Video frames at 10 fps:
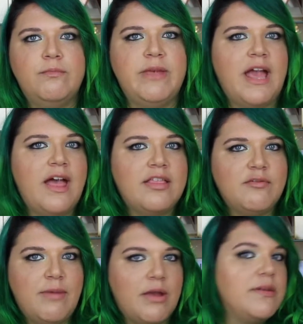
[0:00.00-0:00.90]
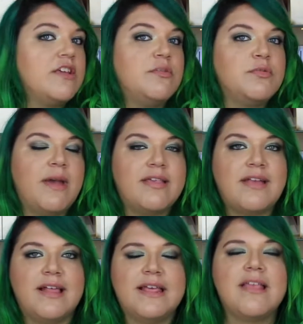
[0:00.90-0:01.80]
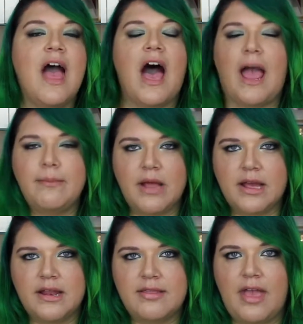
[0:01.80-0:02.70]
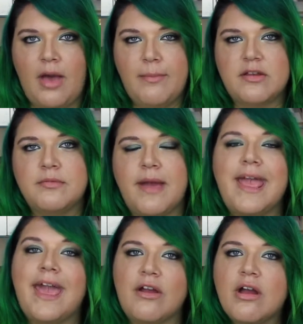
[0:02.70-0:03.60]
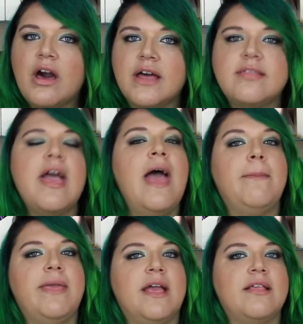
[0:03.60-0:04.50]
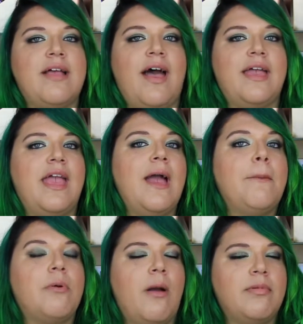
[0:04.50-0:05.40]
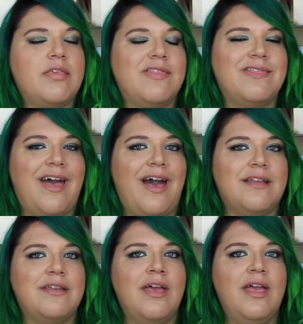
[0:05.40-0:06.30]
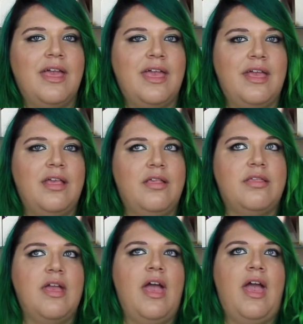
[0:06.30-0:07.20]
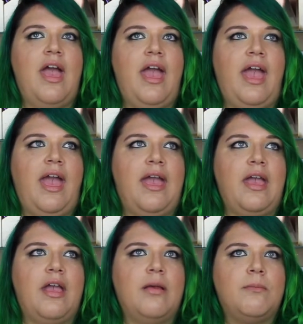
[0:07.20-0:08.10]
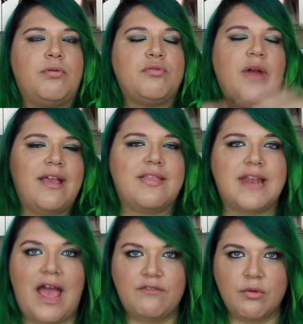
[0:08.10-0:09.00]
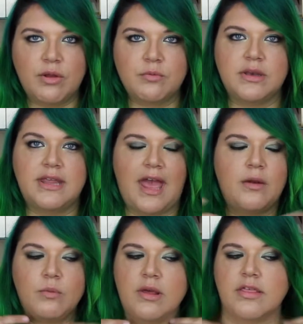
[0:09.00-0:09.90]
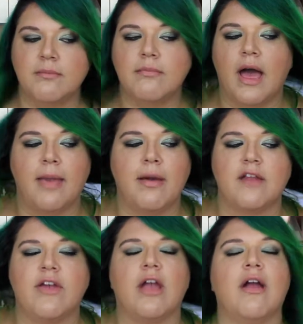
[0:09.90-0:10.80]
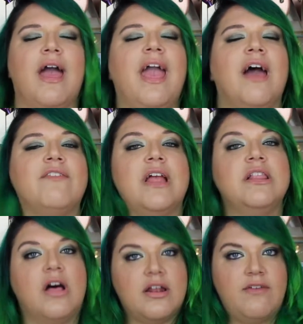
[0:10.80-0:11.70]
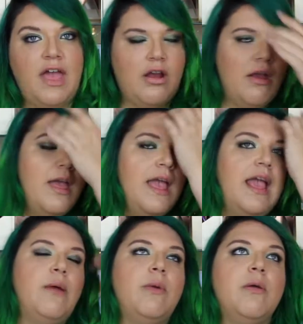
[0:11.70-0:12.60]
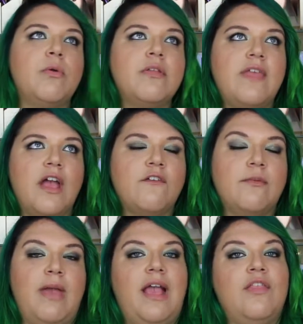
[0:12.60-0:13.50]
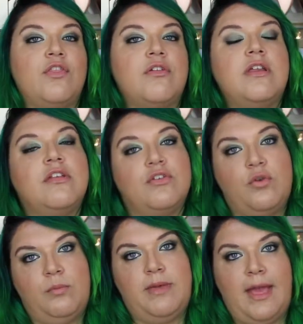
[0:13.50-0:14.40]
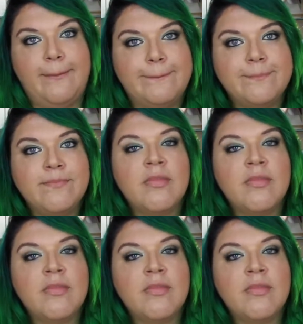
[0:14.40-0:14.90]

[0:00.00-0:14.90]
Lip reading: Because of my relationship with my stylist, I'm not going to say how much my hair cost, because I can't promise that that is a price that everyone would get with my amount of hair. I have a lot of hair. We were there from 8:30 till 2 p.m.